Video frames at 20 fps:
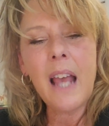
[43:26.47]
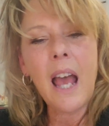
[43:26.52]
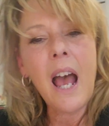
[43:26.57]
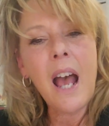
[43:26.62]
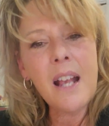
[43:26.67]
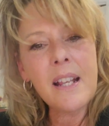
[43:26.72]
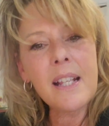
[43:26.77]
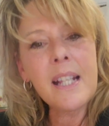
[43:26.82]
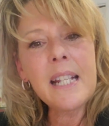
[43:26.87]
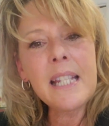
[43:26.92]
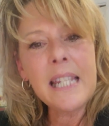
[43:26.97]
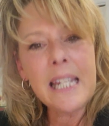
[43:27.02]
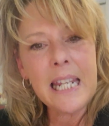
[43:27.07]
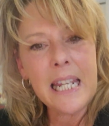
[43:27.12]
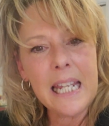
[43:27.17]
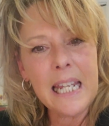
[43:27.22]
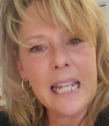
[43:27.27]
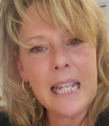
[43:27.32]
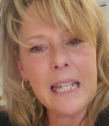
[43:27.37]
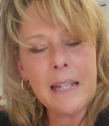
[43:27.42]
as a
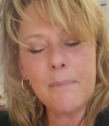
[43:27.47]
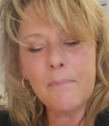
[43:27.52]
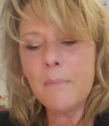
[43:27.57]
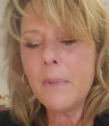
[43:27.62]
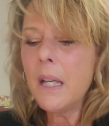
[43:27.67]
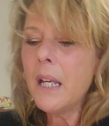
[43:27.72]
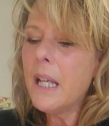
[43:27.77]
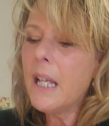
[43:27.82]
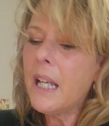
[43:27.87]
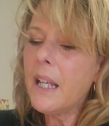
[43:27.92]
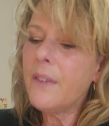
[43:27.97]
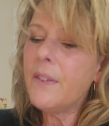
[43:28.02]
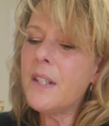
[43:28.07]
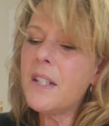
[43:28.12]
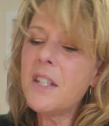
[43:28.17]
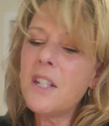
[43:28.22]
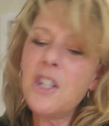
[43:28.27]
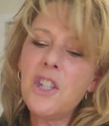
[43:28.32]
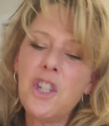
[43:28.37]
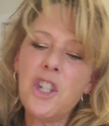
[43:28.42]
team, and
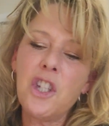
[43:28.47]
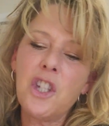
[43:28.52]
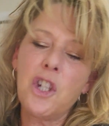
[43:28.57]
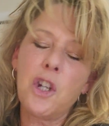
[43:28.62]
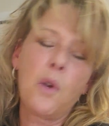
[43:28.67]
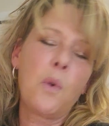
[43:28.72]
this is just a